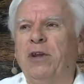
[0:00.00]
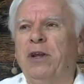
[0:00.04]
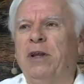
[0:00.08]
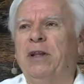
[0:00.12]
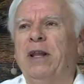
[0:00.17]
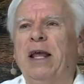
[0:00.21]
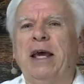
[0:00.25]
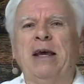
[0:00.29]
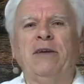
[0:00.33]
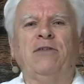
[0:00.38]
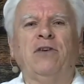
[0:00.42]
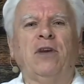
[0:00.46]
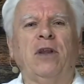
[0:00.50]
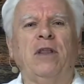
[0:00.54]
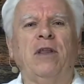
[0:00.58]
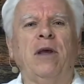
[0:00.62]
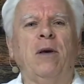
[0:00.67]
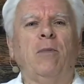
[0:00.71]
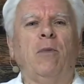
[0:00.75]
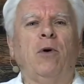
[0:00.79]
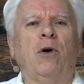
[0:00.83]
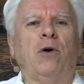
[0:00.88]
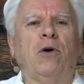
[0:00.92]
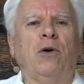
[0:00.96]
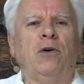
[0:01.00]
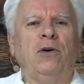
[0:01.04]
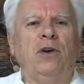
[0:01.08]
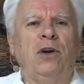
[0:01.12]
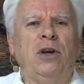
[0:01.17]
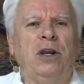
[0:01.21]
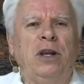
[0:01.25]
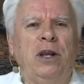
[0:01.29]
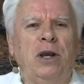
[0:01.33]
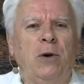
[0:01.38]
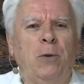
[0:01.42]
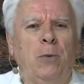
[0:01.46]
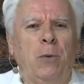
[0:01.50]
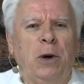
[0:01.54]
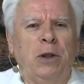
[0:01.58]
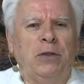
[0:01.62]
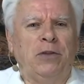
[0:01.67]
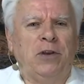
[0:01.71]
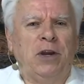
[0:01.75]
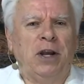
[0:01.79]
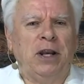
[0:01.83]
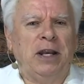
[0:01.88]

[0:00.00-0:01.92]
the lesson that we're going to deal with